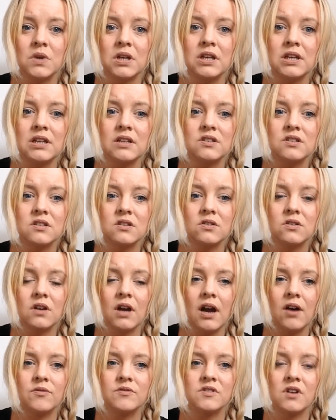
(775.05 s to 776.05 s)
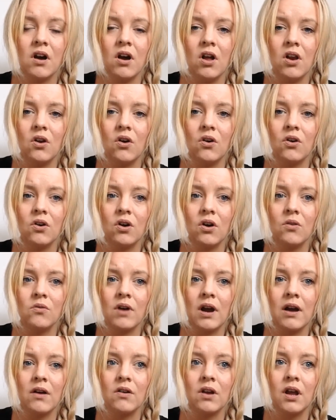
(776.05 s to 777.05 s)
We need to have dialogue
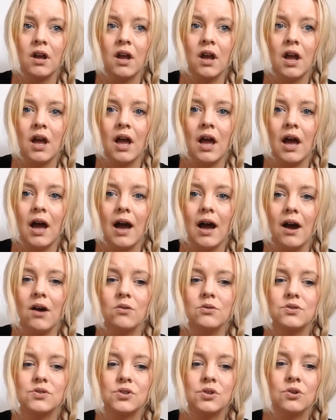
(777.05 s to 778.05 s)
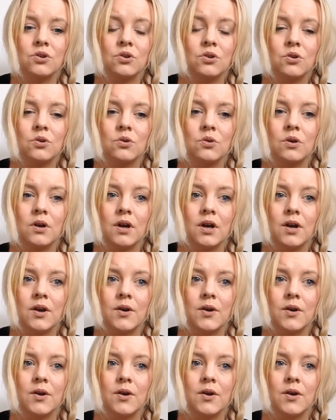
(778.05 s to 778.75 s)
around how to